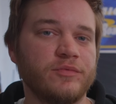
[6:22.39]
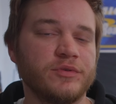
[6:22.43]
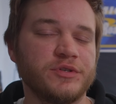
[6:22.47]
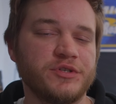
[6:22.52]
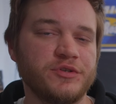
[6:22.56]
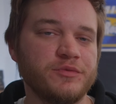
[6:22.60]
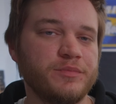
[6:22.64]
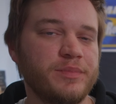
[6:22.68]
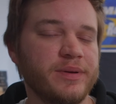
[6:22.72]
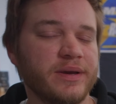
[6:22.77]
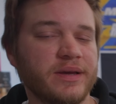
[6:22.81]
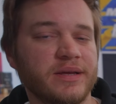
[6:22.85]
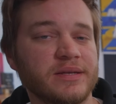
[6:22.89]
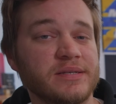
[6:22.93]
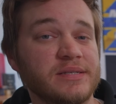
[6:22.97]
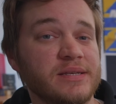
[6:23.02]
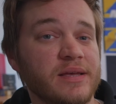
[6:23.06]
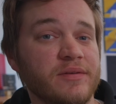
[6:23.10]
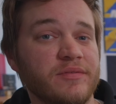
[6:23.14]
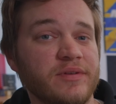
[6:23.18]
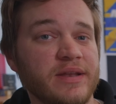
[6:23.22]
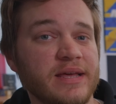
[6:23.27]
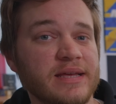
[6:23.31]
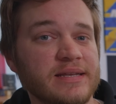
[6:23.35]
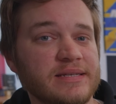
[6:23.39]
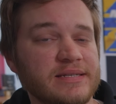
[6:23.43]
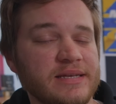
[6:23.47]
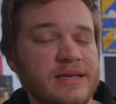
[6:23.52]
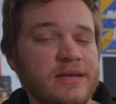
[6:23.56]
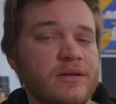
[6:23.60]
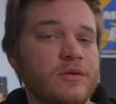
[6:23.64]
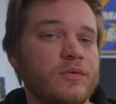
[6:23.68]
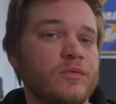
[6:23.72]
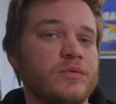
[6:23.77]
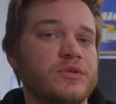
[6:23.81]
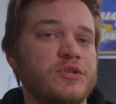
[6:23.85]
Would you pick a
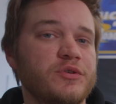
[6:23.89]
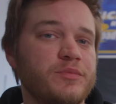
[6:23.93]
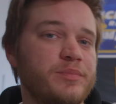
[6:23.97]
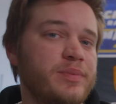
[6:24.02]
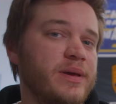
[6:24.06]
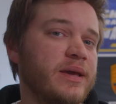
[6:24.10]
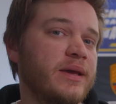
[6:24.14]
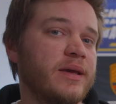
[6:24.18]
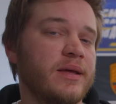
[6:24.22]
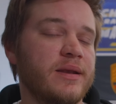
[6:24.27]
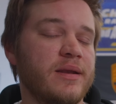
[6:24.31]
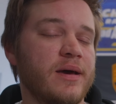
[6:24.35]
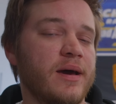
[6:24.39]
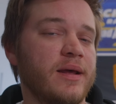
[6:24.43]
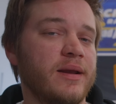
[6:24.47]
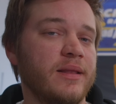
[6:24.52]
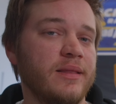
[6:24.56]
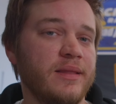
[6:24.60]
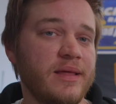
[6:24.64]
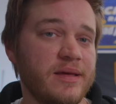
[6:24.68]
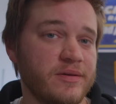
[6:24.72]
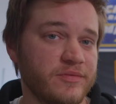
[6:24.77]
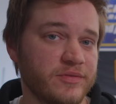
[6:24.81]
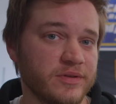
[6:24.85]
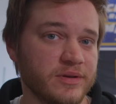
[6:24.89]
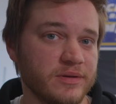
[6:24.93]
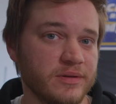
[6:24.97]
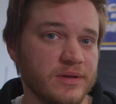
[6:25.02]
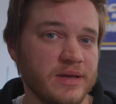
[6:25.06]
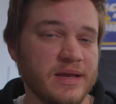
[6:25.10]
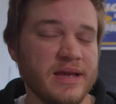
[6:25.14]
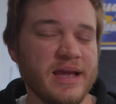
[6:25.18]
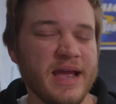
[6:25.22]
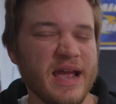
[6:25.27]
718 or would you pick a 911?